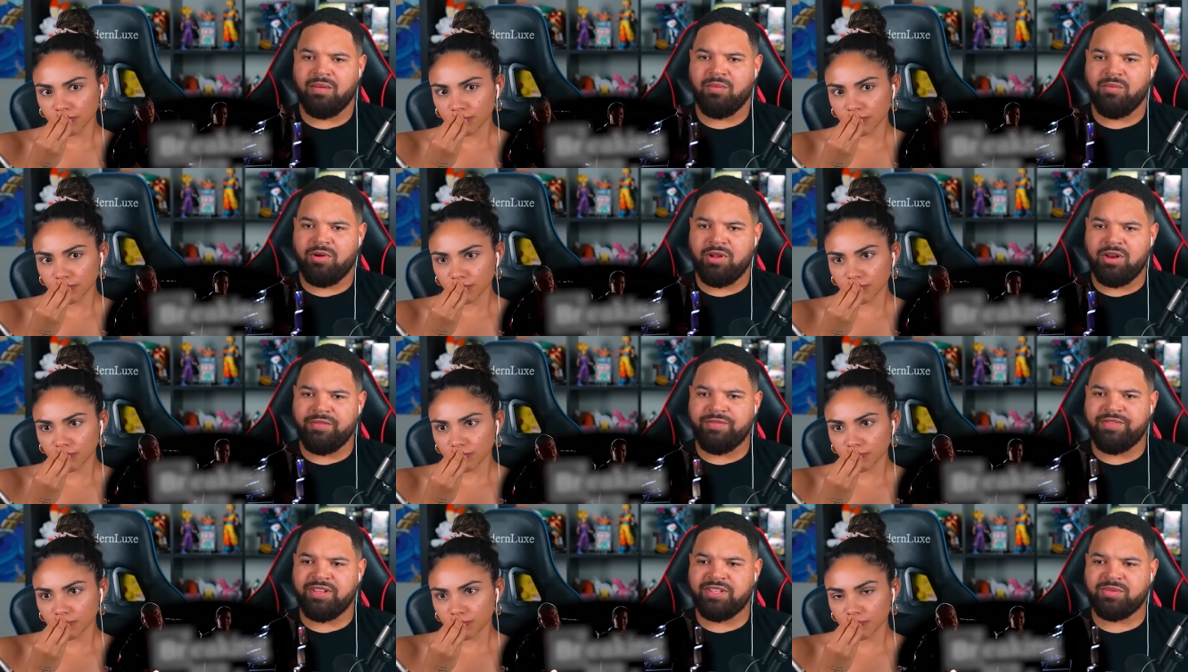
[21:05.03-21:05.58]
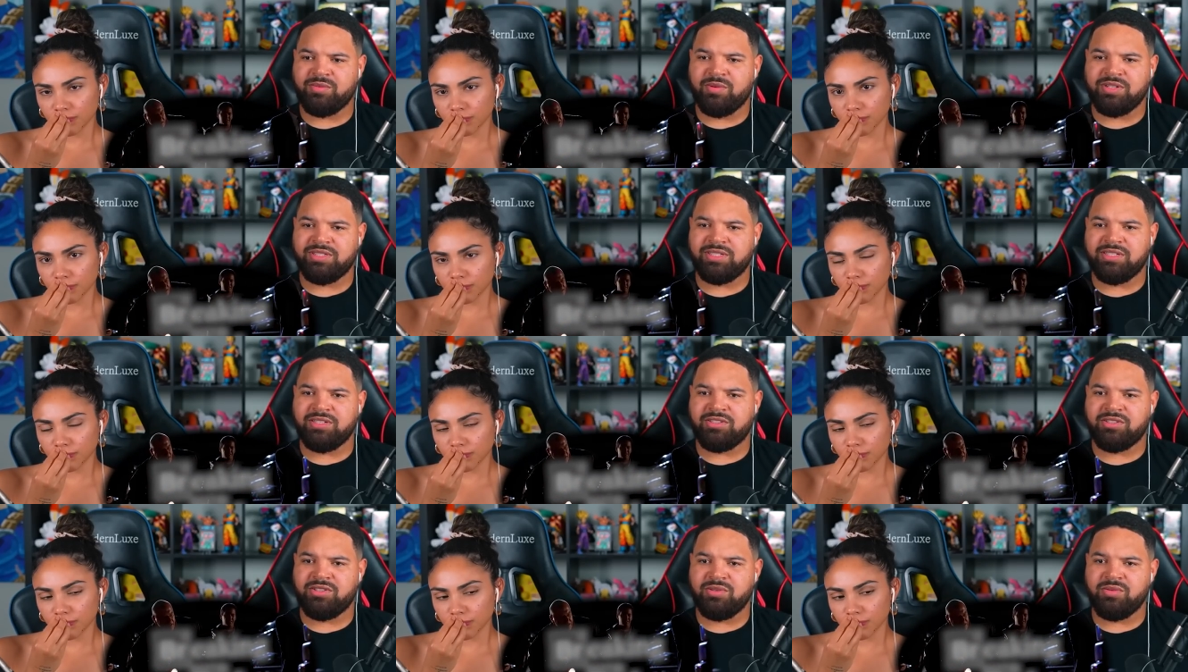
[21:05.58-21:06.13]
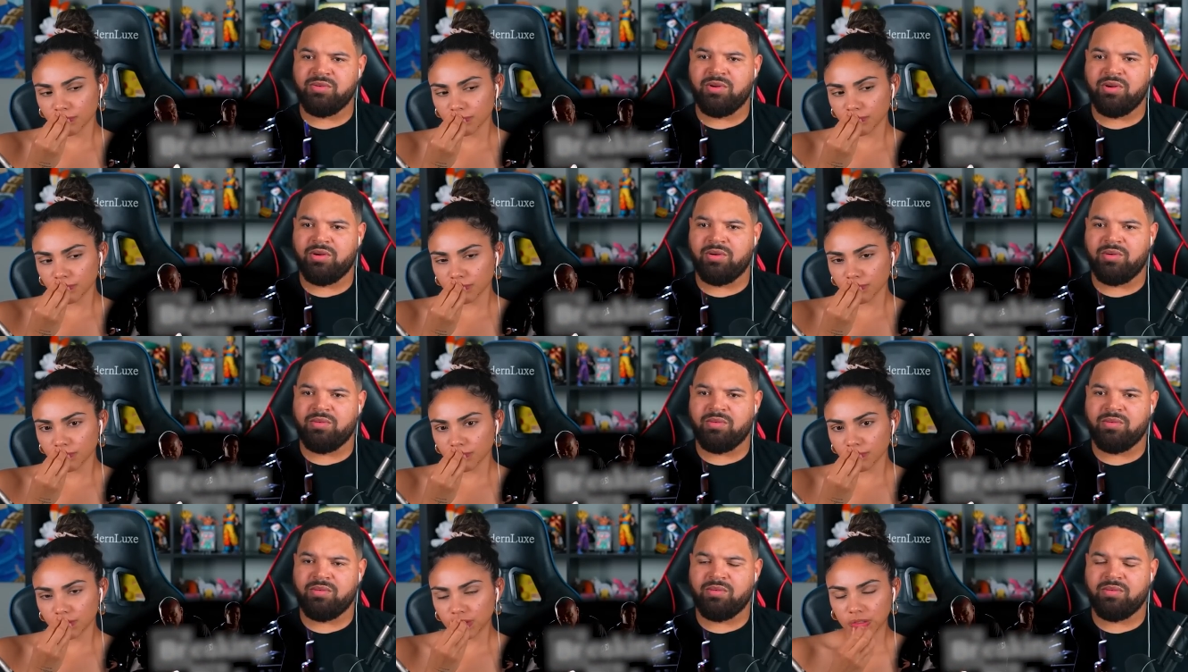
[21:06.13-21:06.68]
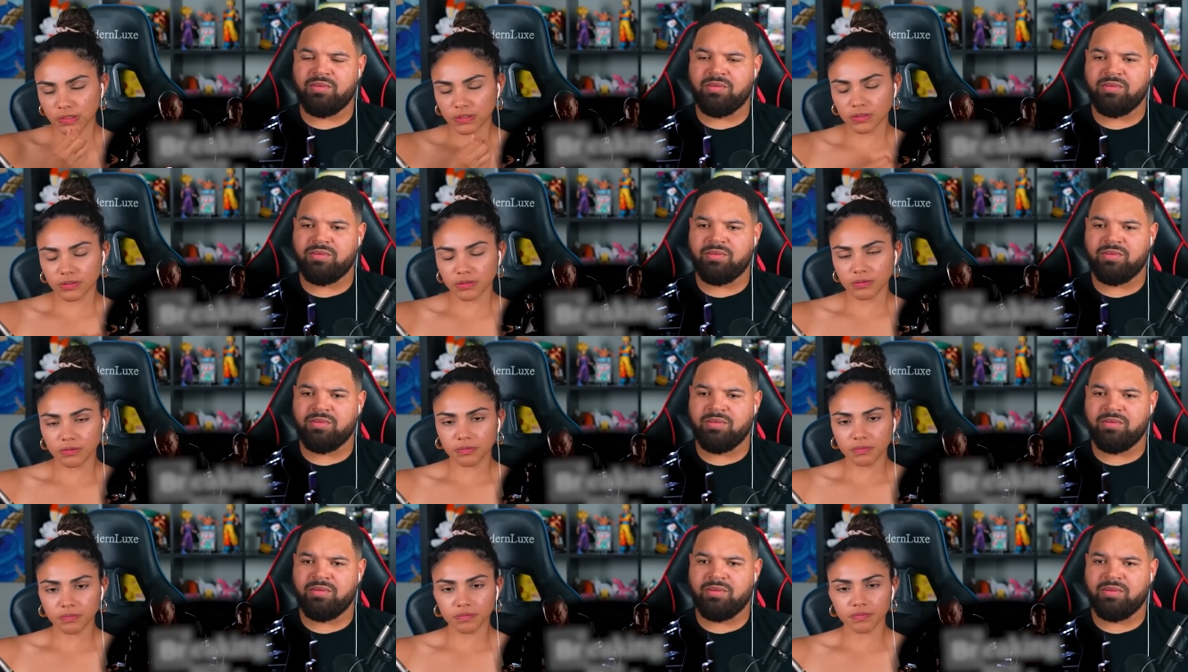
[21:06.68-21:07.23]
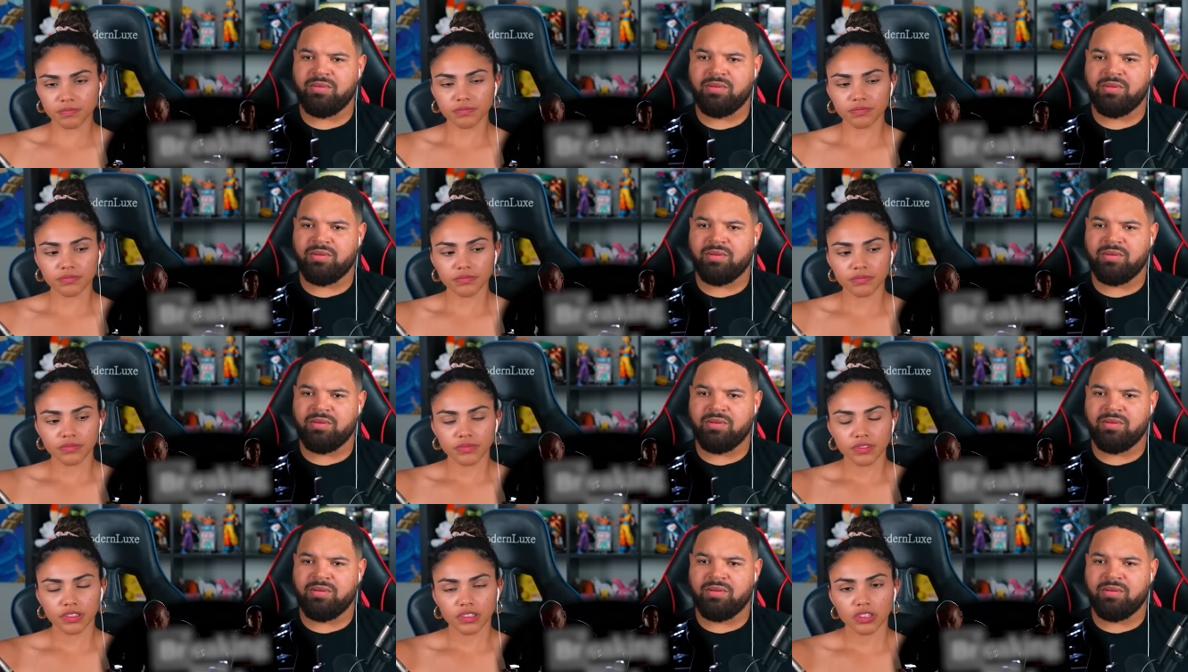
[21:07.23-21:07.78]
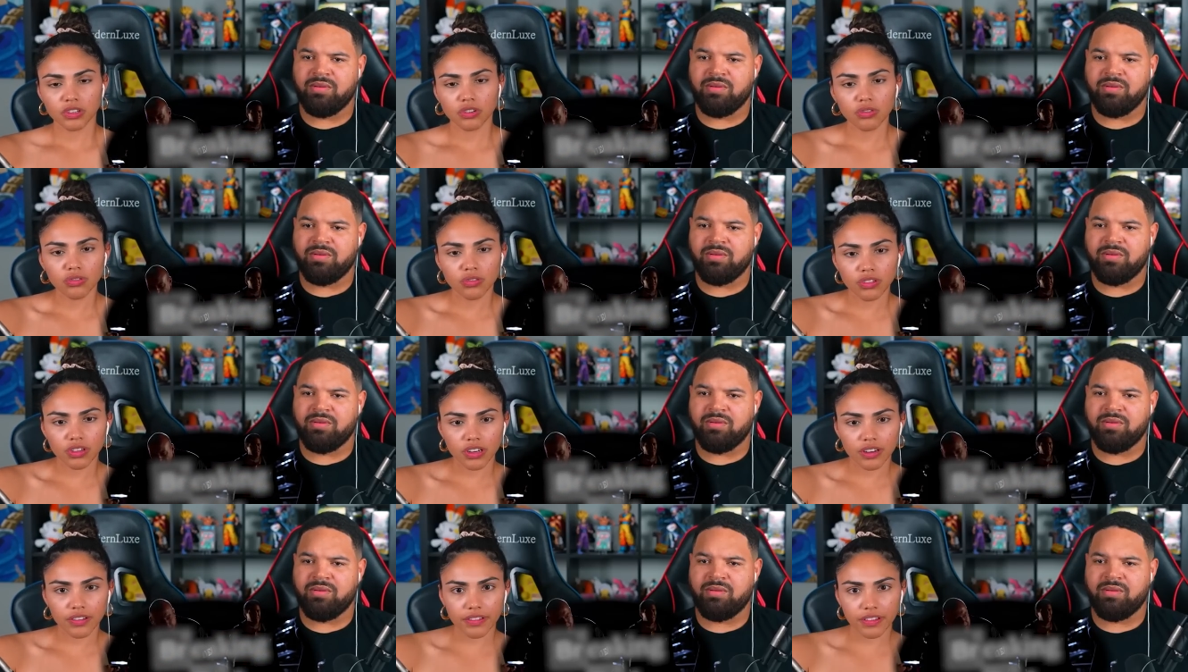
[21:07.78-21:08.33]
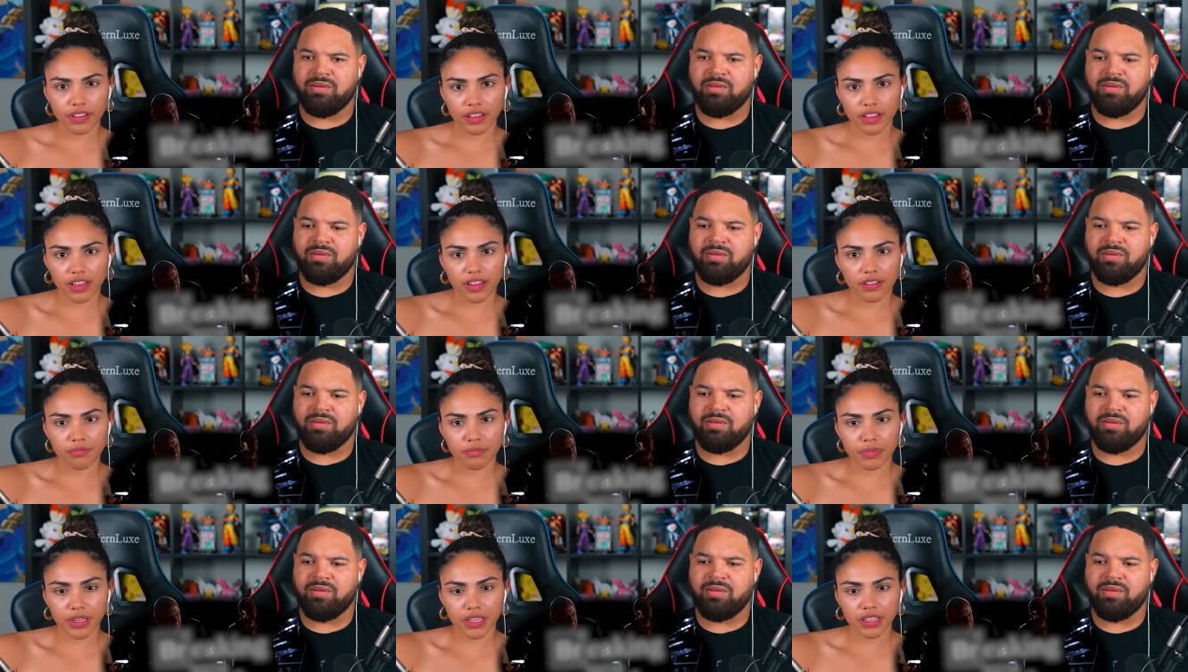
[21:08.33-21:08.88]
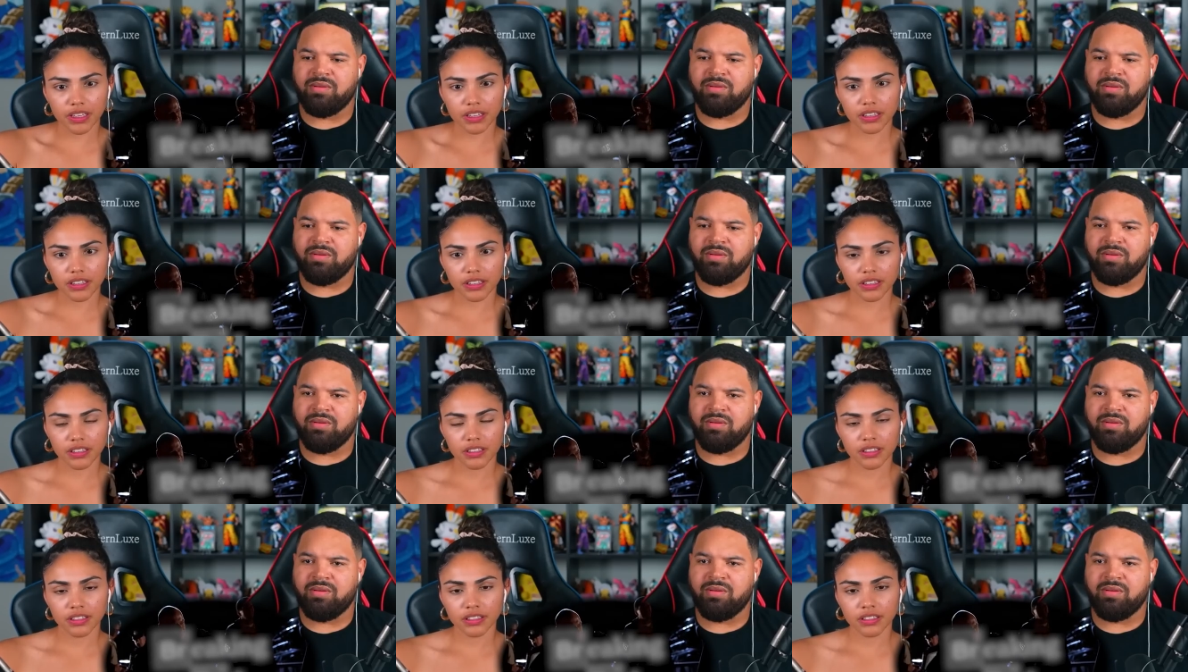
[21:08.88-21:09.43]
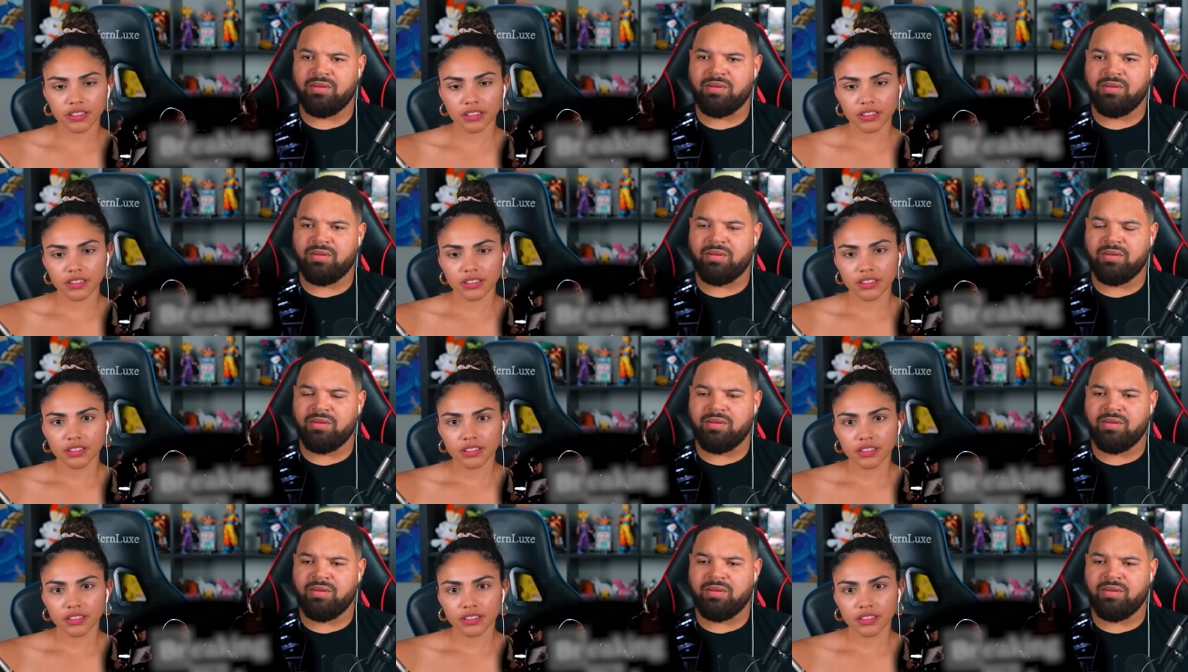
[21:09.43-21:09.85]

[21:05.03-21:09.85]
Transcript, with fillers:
Speaker 1: What if this wasn't Tuco? Who could it have been? This is beautiful.